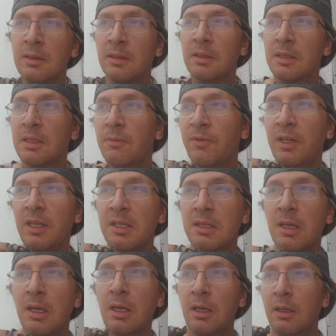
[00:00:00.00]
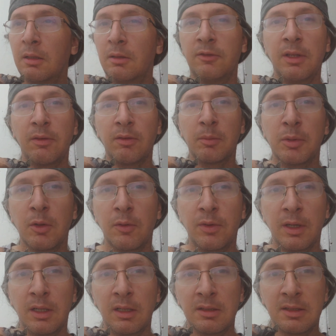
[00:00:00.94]
symphony-style flavor
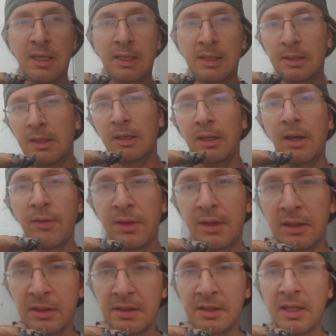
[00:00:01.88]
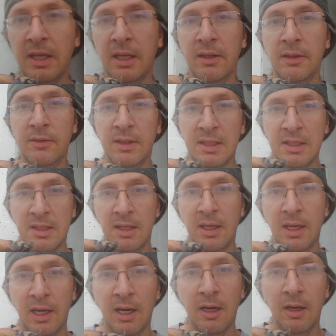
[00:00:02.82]
profiles that everything just kind of is
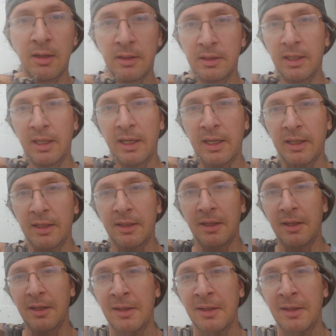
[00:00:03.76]
there, and